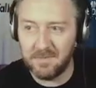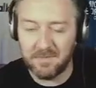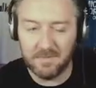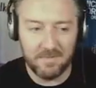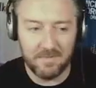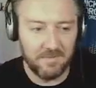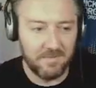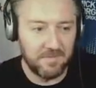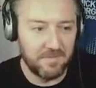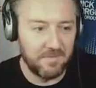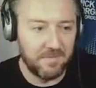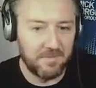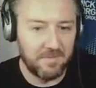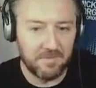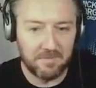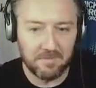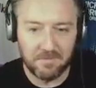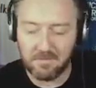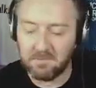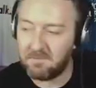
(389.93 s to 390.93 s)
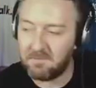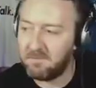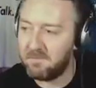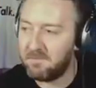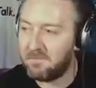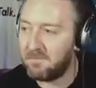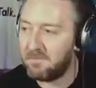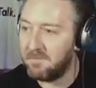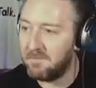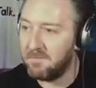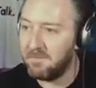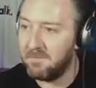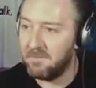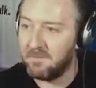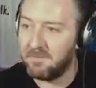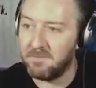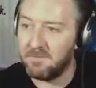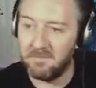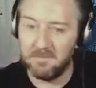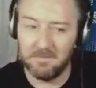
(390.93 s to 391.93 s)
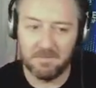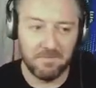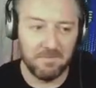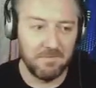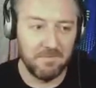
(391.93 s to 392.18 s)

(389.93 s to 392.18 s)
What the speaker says: (silence)